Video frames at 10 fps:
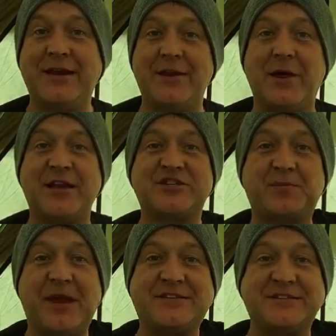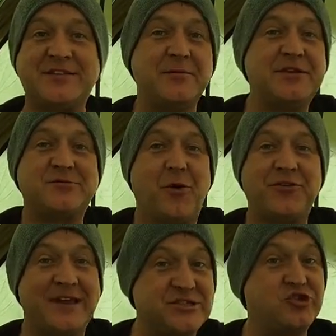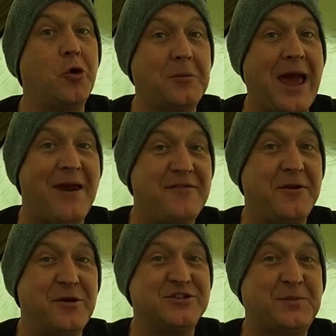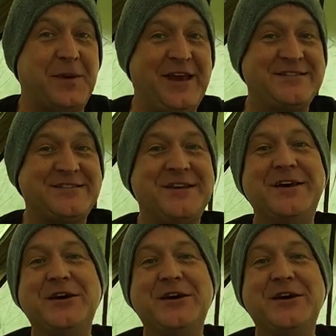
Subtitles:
I need a lot of space, and some of these small tents don't have that much space.